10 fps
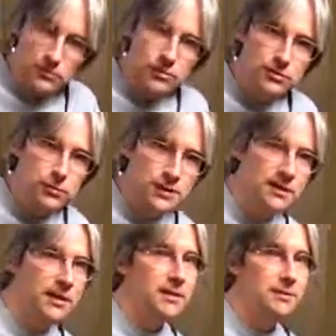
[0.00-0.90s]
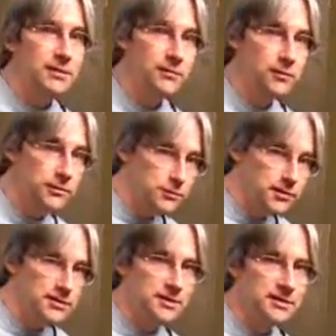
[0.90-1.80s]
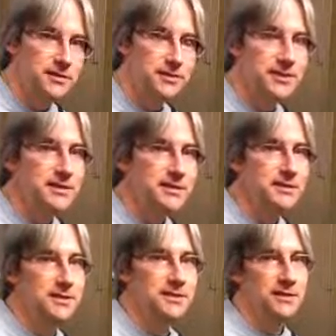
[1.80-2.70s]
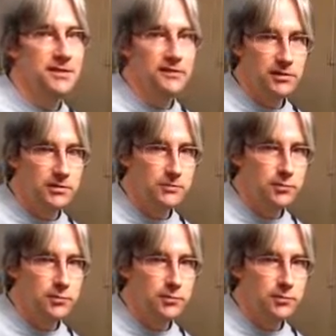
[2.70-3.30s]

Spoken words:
more tweed-like. But of course, with the 6L6s, it's going to give you